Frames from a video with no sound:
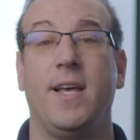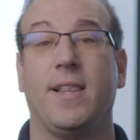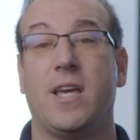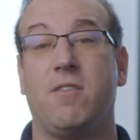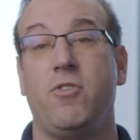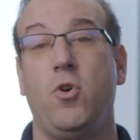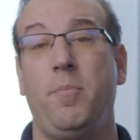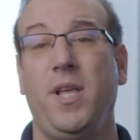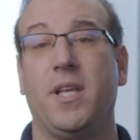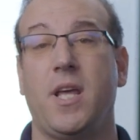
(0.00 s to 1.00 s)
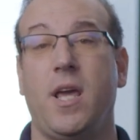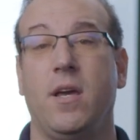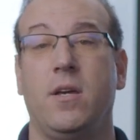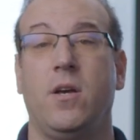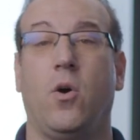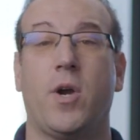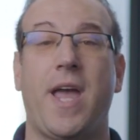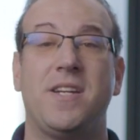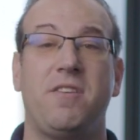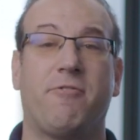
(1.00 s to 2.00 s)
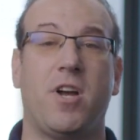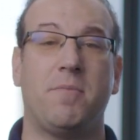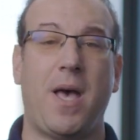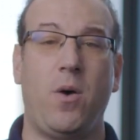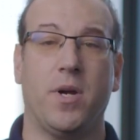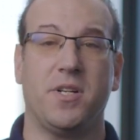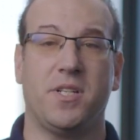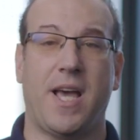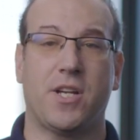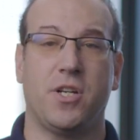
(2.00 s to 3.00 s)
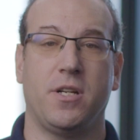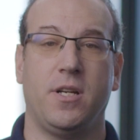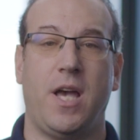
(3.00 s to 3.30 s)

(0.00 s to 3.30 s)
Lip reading: like viewability or anti-fraud malware detection,